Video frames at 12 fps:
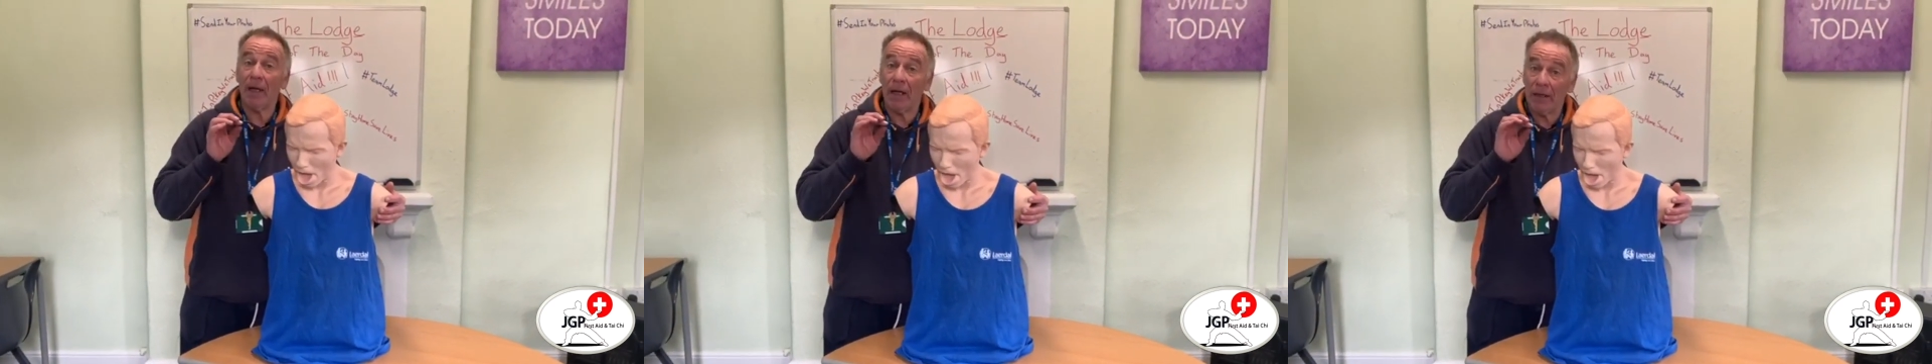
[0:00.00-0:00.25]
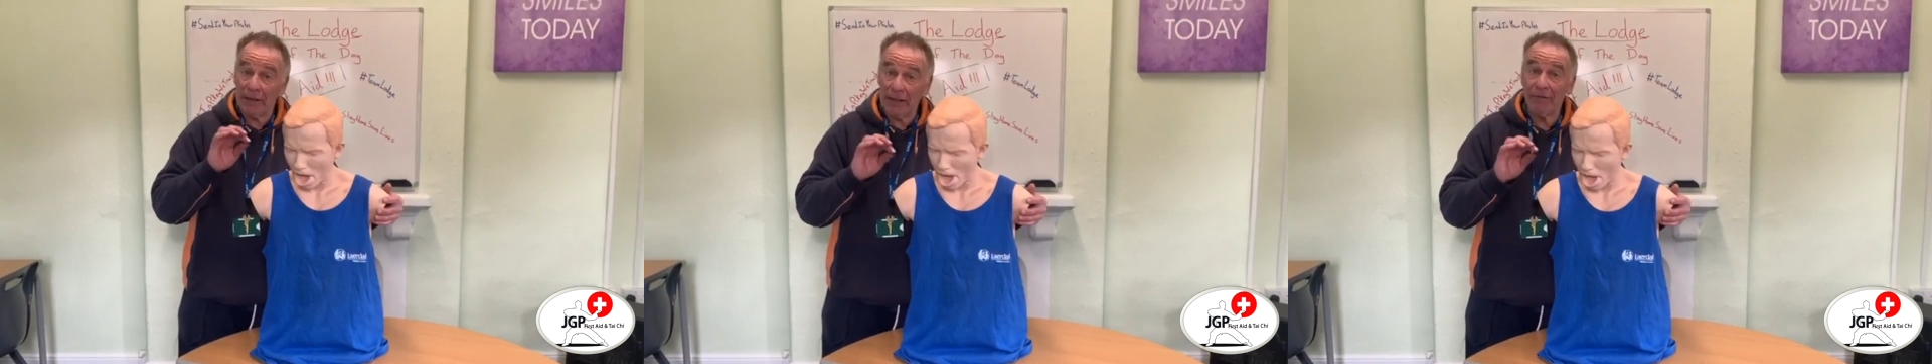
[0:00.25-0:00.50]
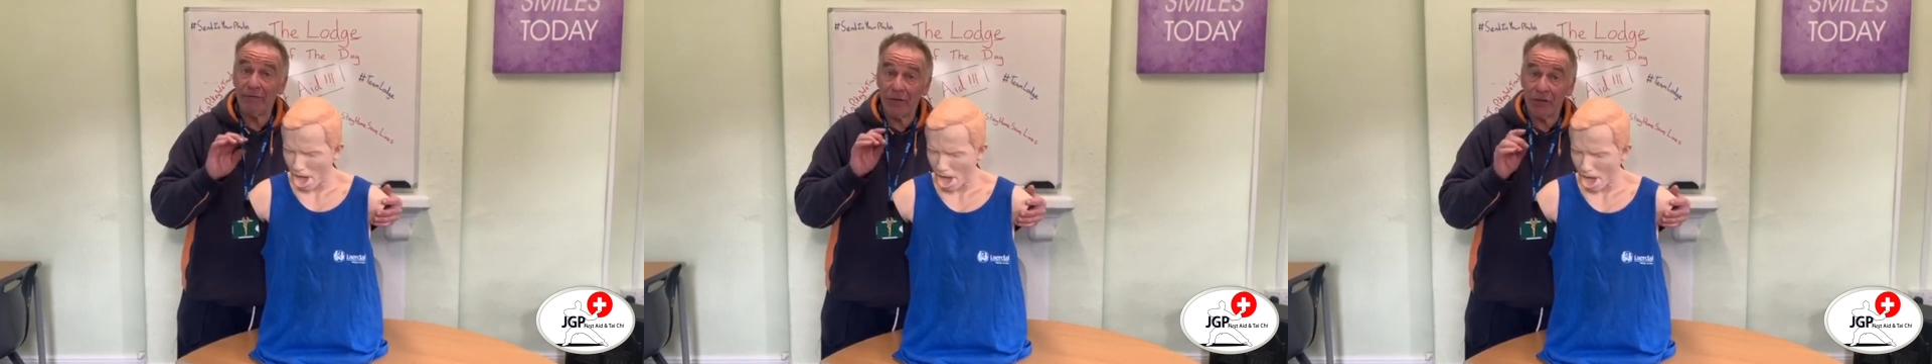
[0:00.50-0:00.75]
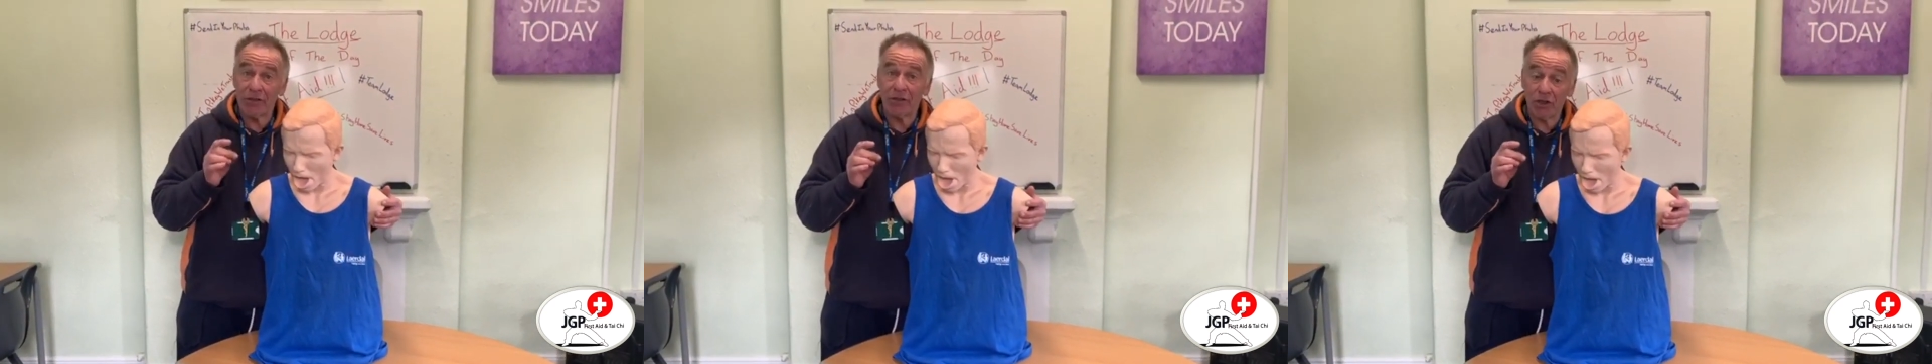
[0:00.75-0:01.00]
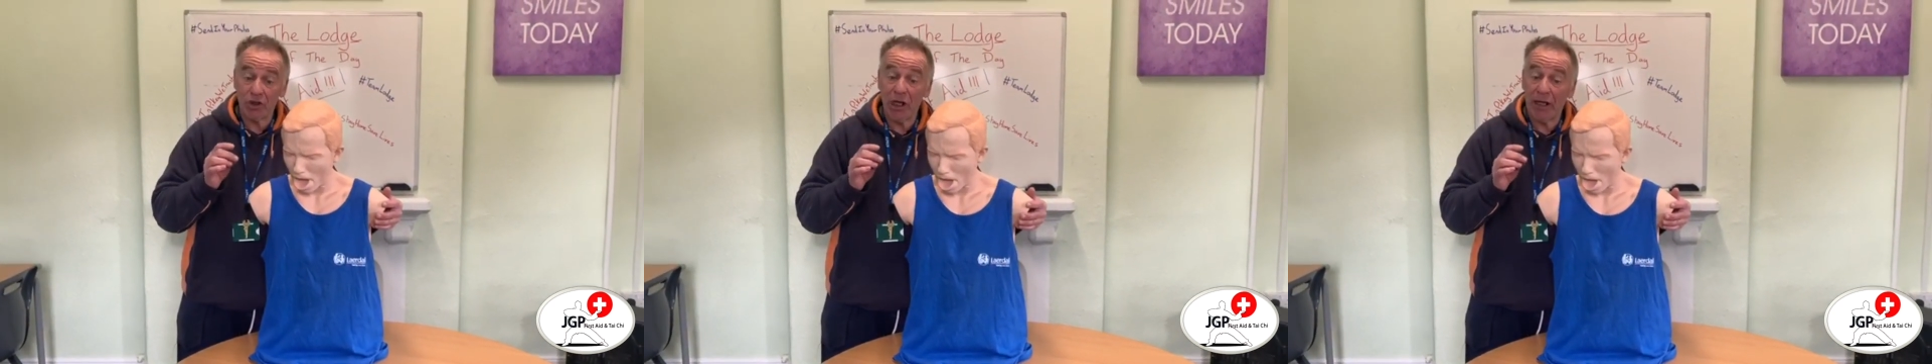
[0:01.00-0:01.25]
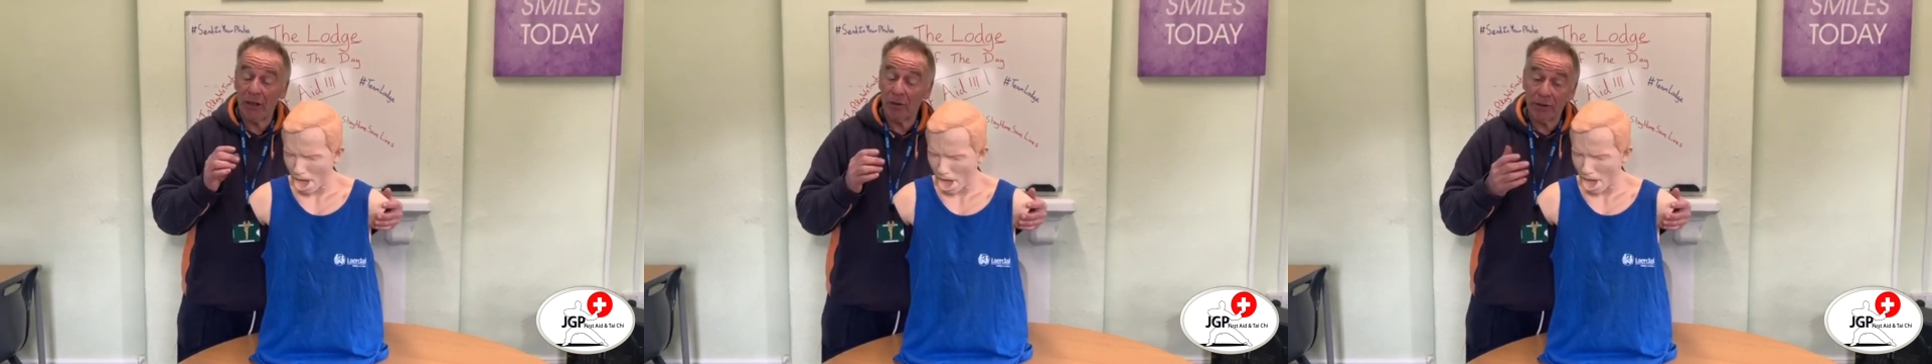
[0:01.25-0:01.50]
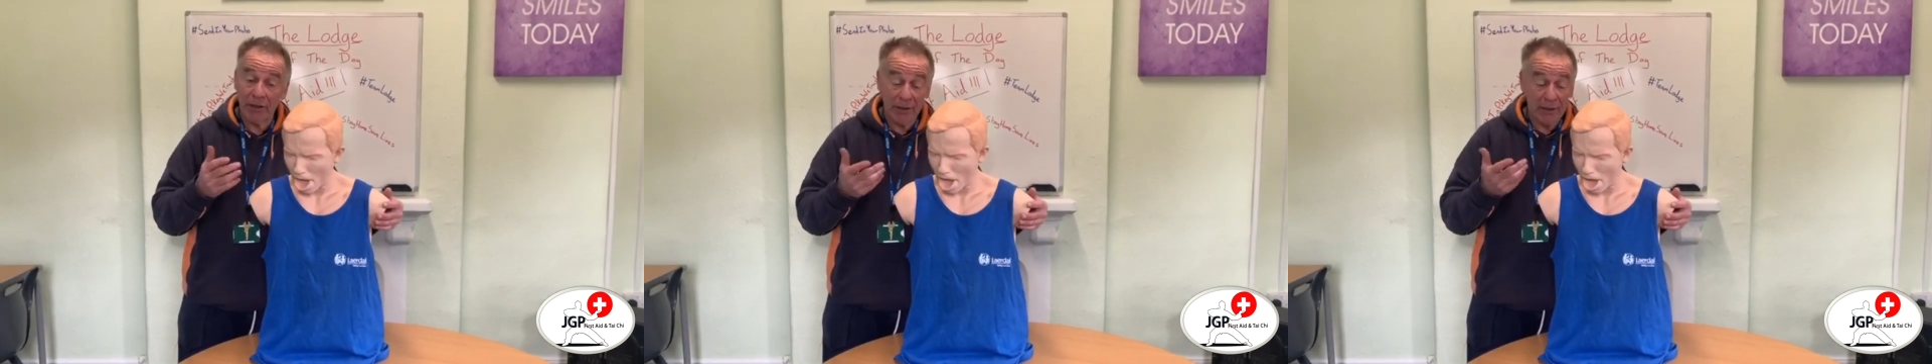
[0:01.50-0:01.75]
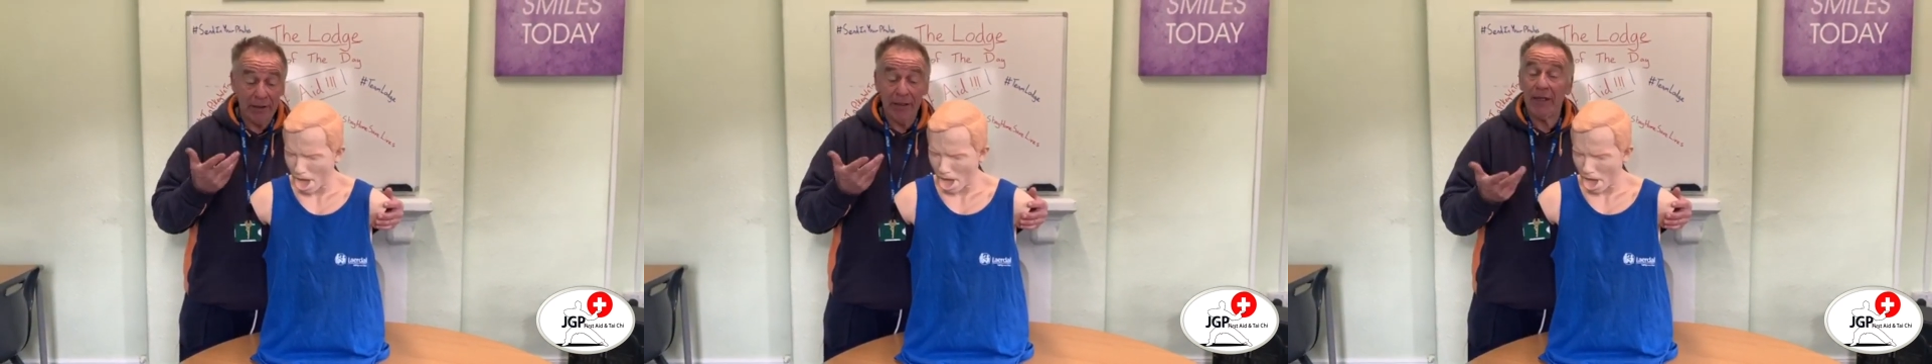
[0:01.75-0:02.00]
an infant and a child
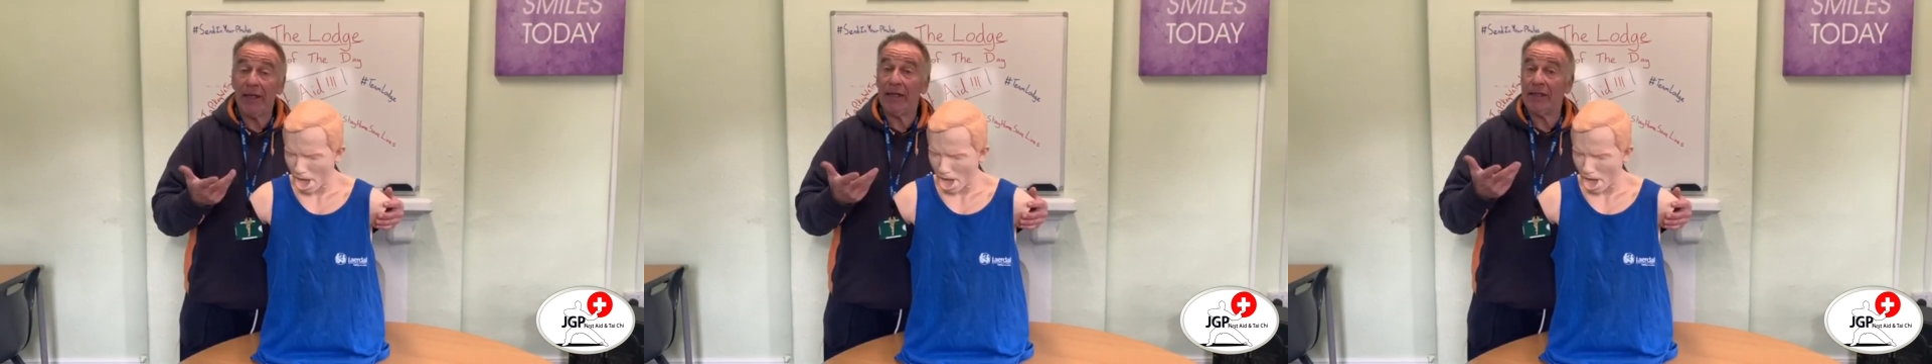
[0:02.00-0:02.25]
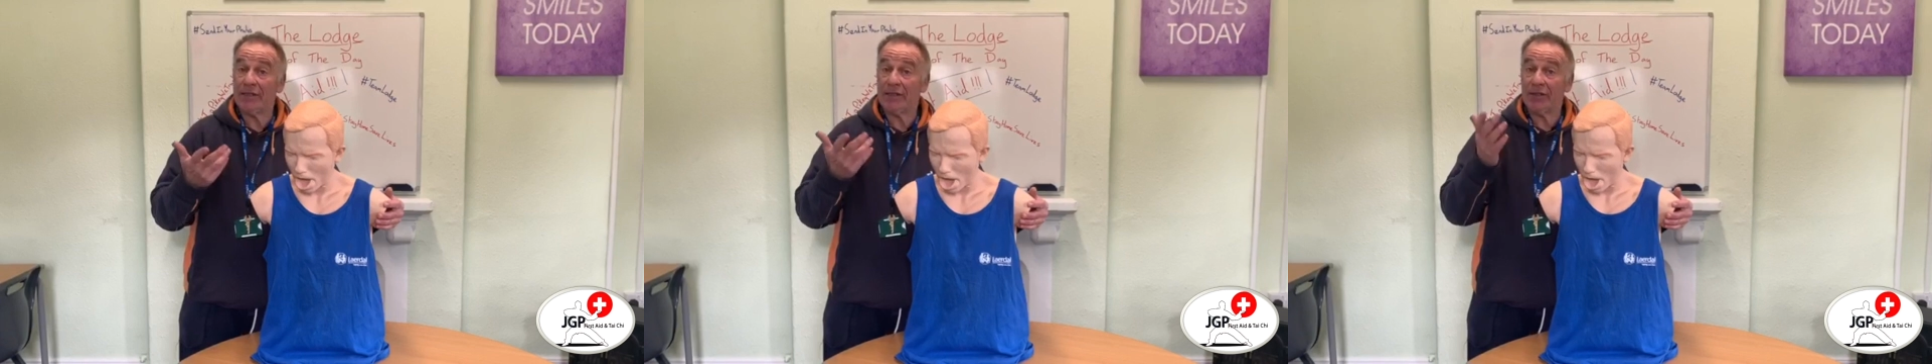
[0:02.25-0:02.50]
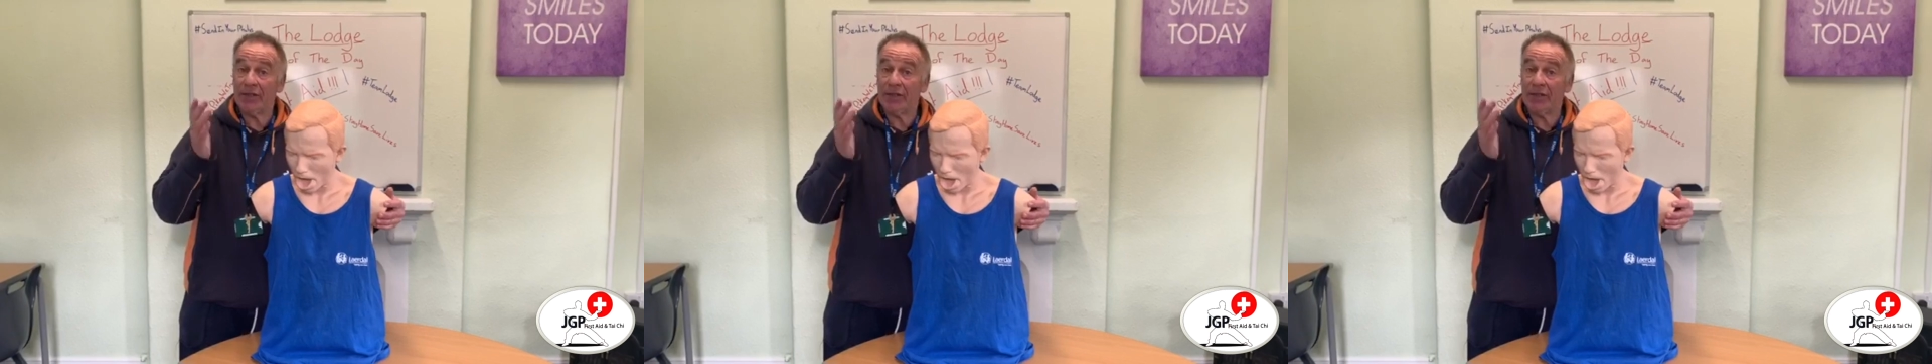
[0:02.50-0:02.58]
is